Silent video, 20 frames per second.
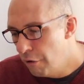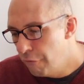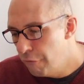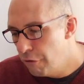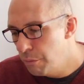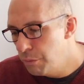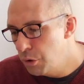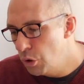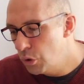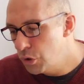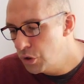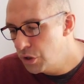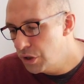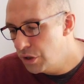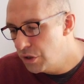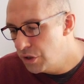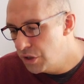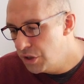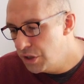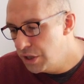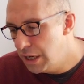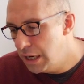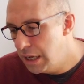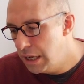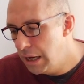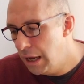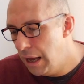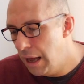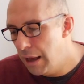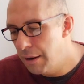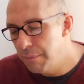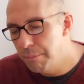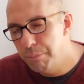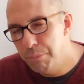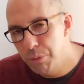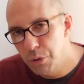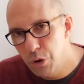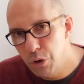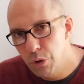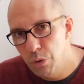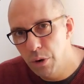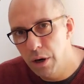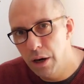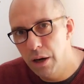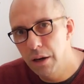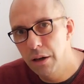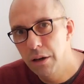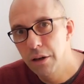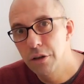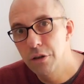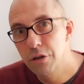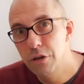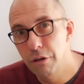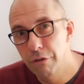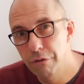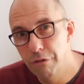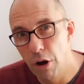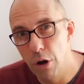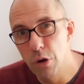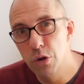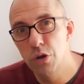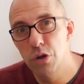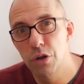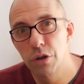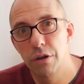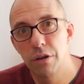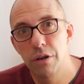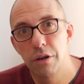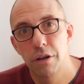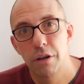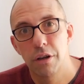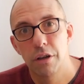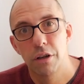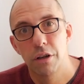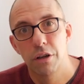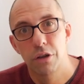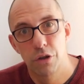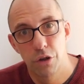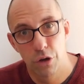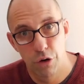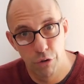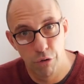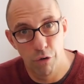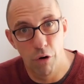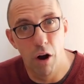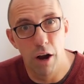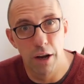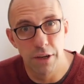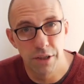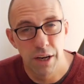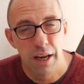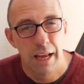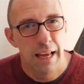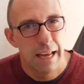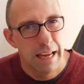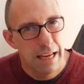from your sincere and pure devotion to Christ.